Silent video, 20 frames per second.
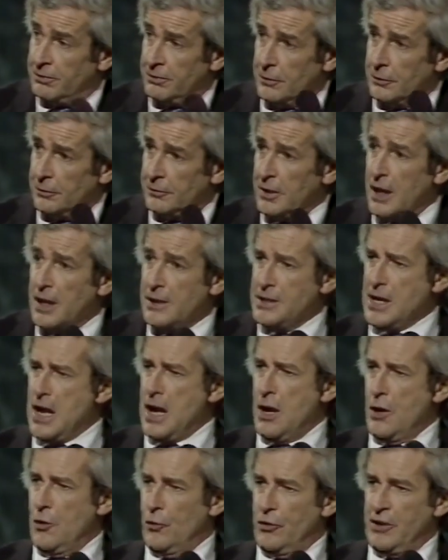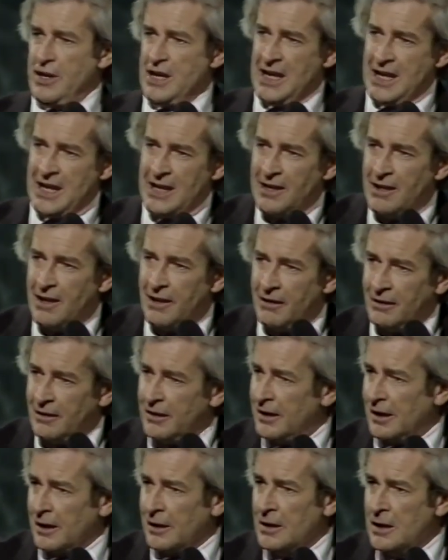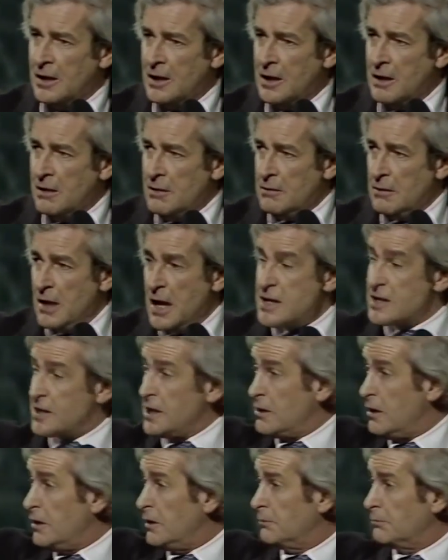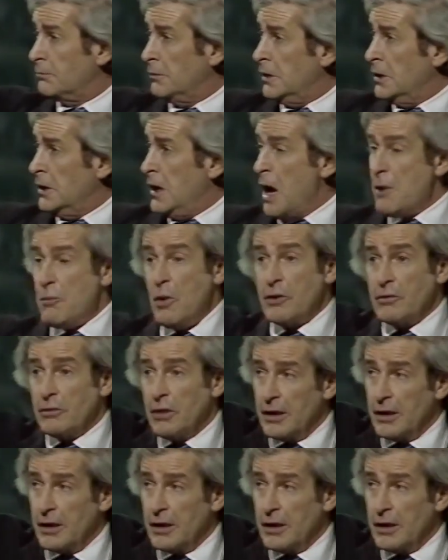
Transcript: phones are now the in thing. I wander